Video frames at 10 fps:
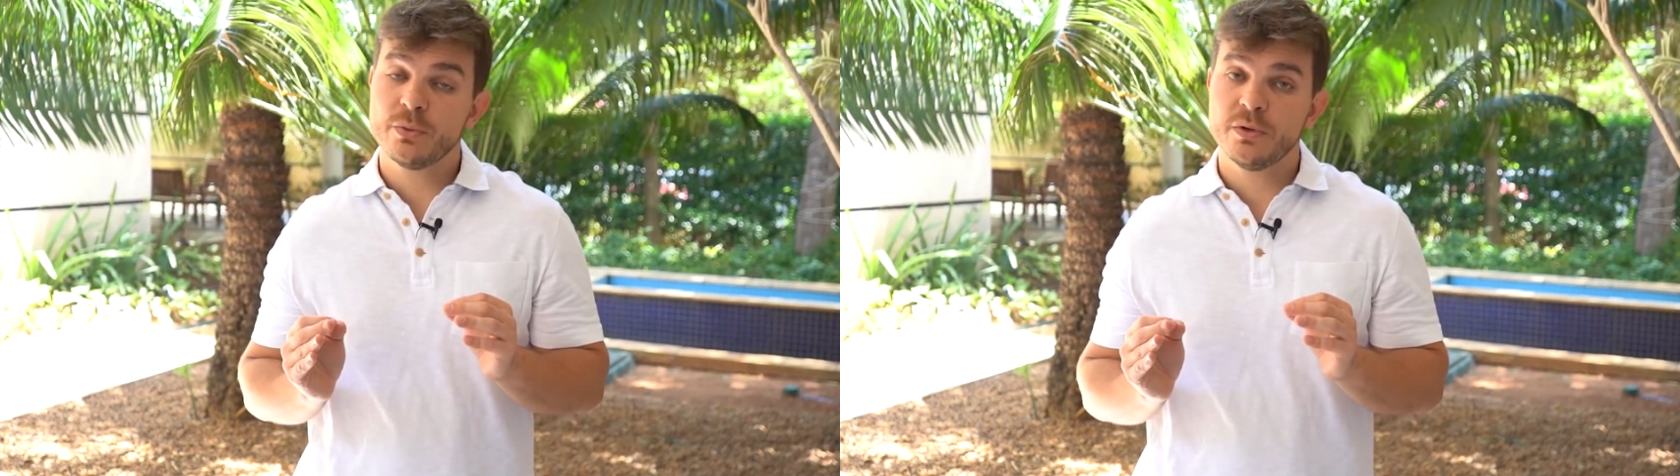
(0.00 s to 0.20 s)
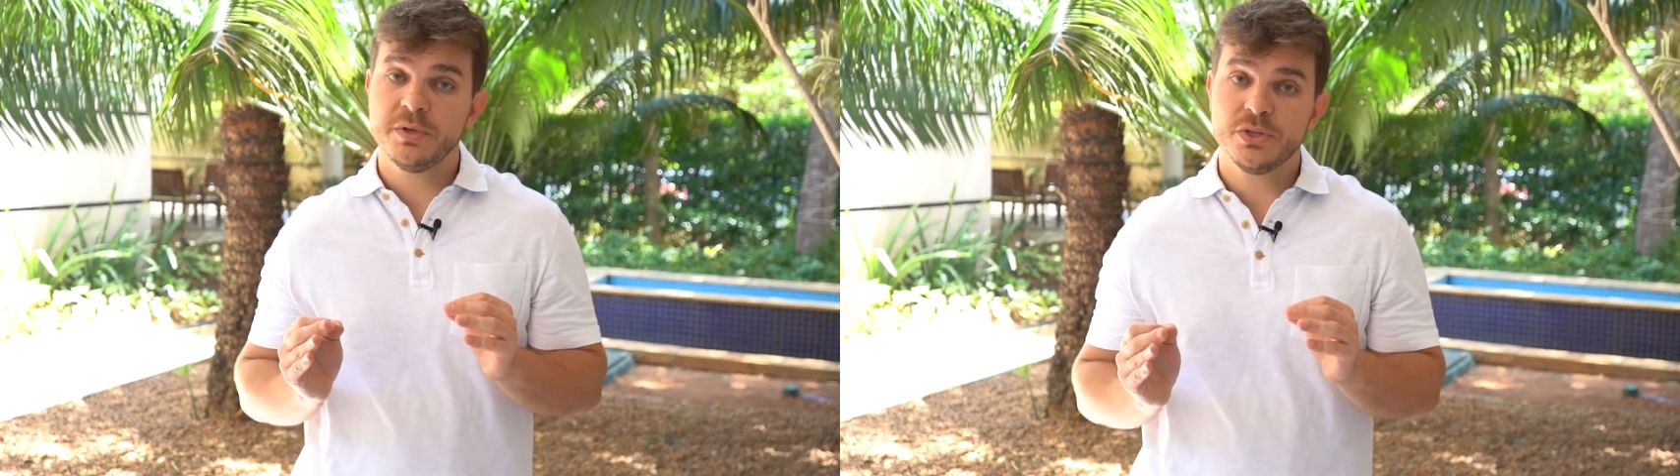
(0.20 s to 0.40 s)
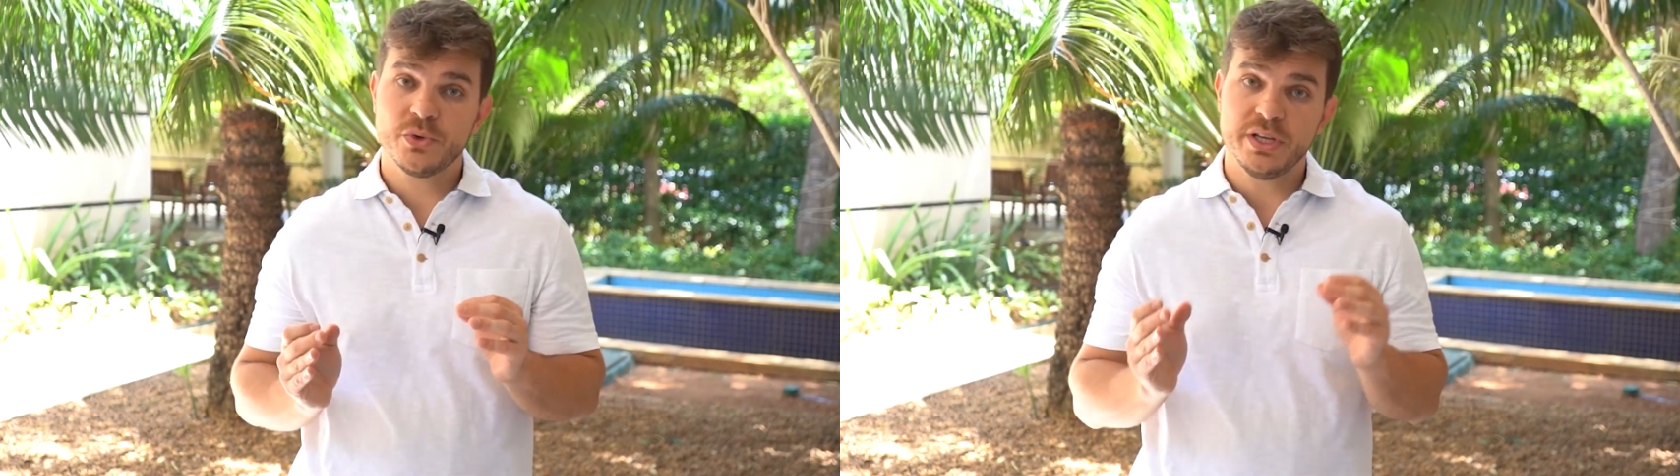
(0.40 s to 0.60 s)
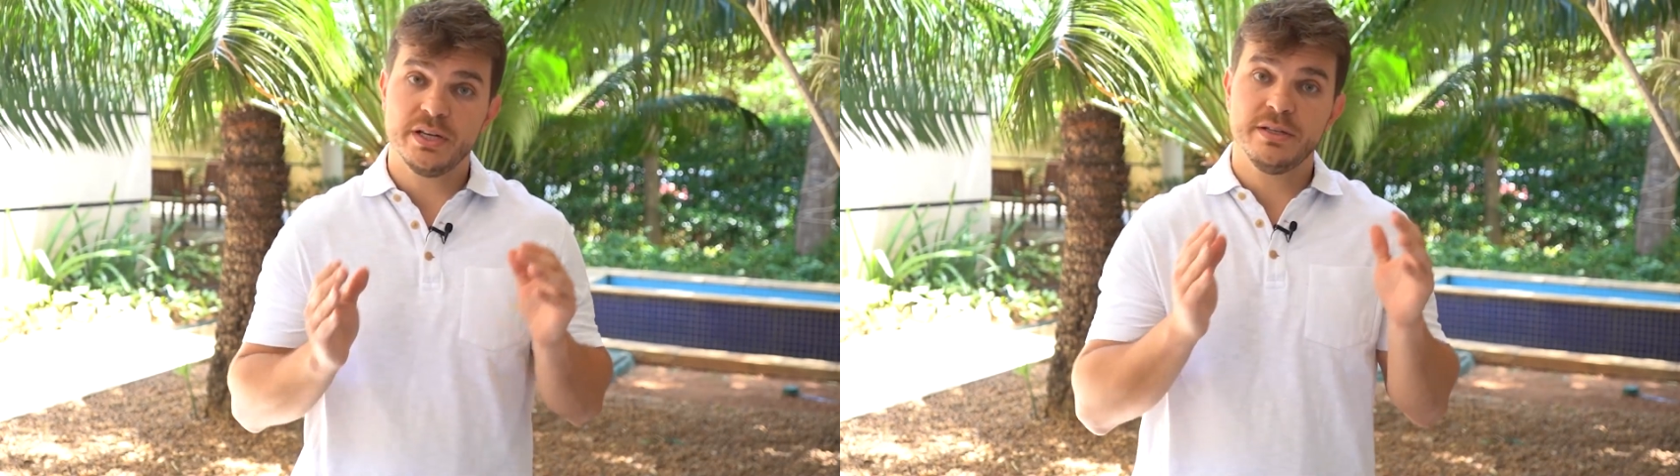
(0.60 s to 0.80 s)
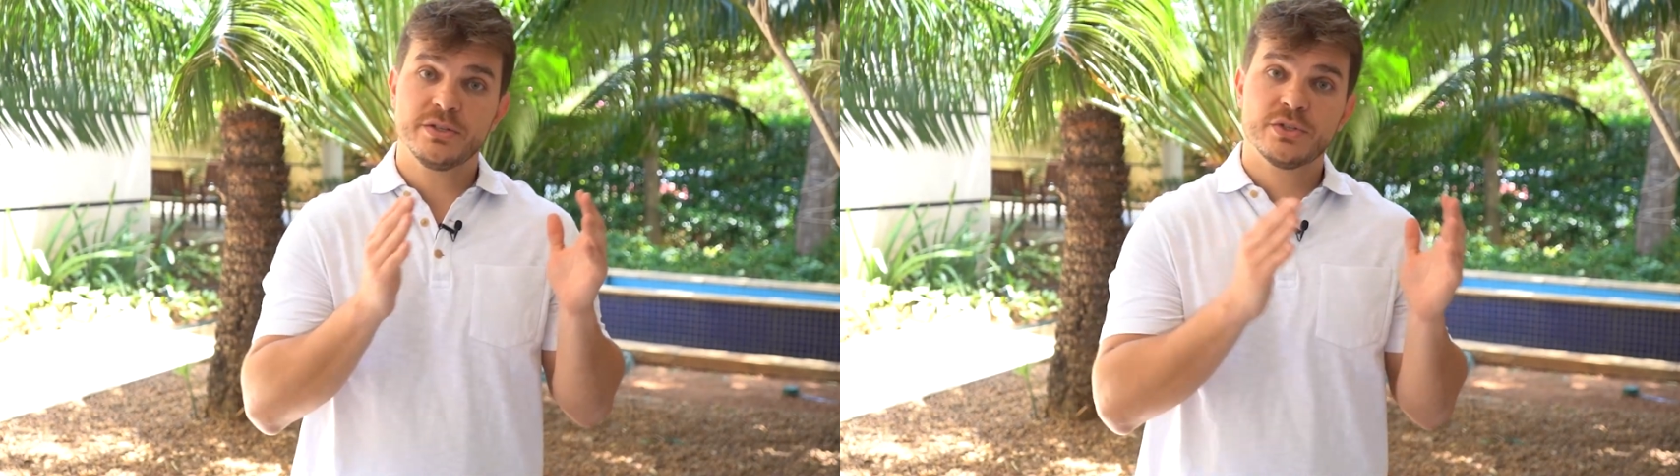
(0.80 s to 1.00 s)
will be
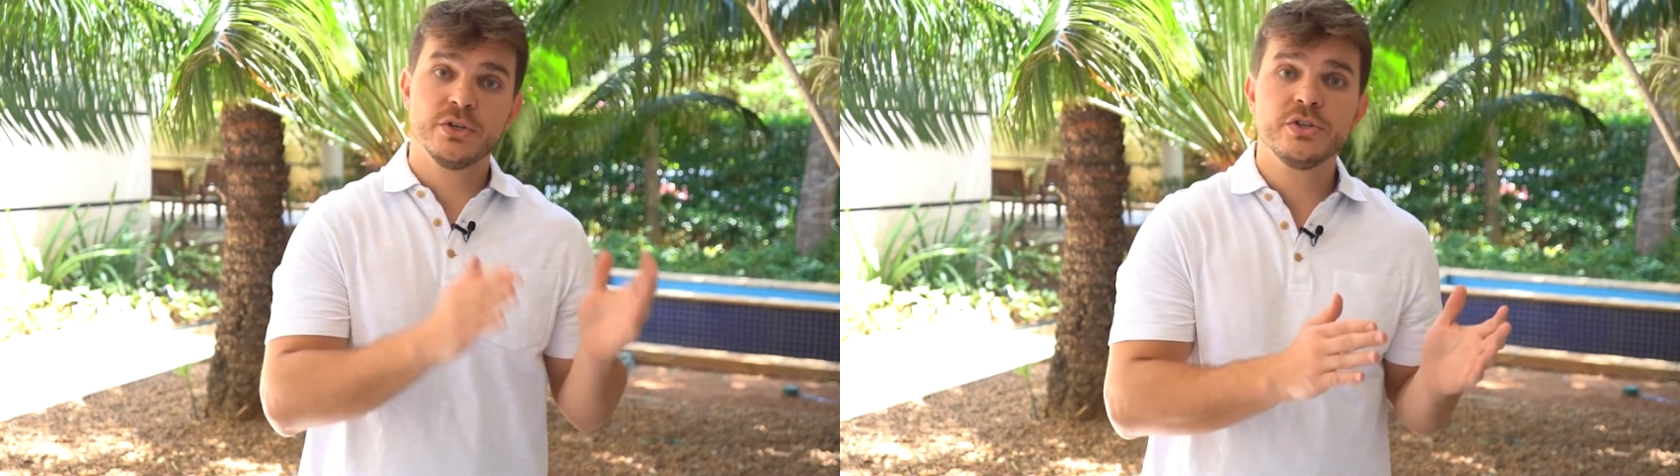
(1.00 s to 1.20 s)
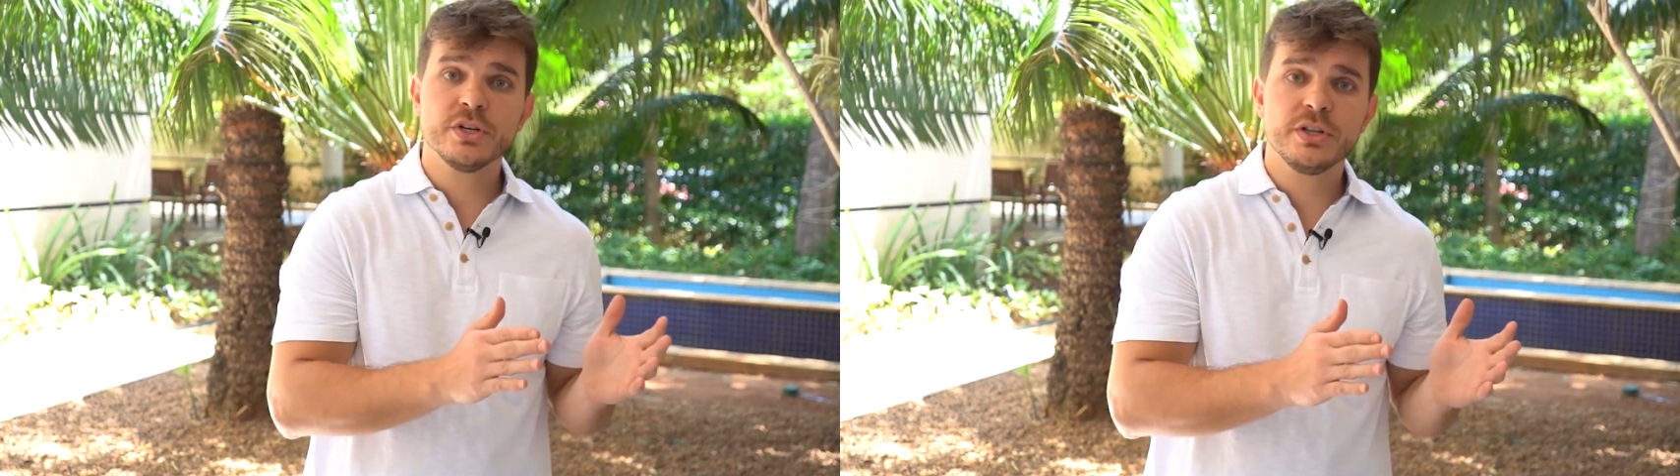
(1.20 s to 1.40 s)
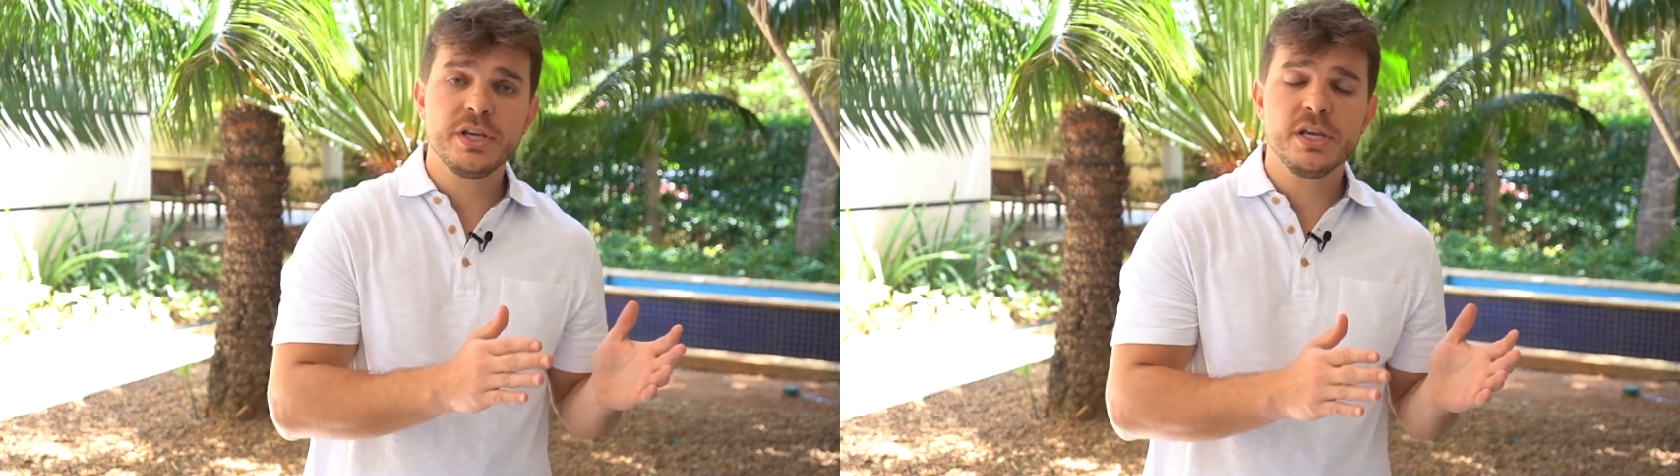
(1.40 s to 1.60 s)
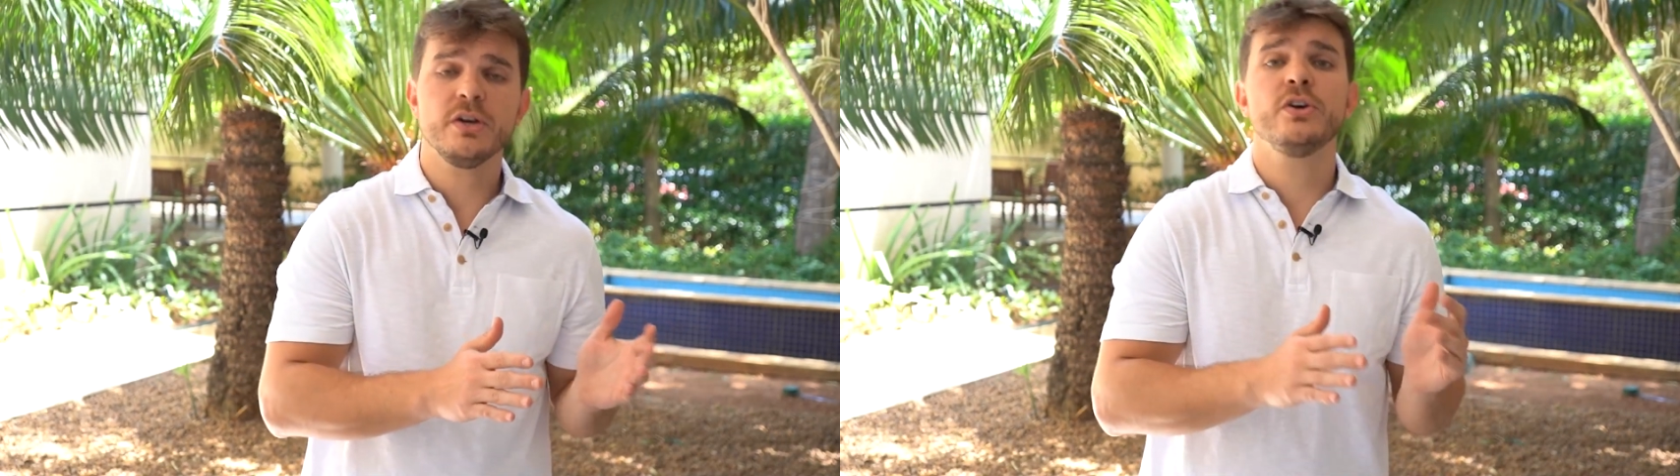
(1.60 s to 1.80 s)
treated surgically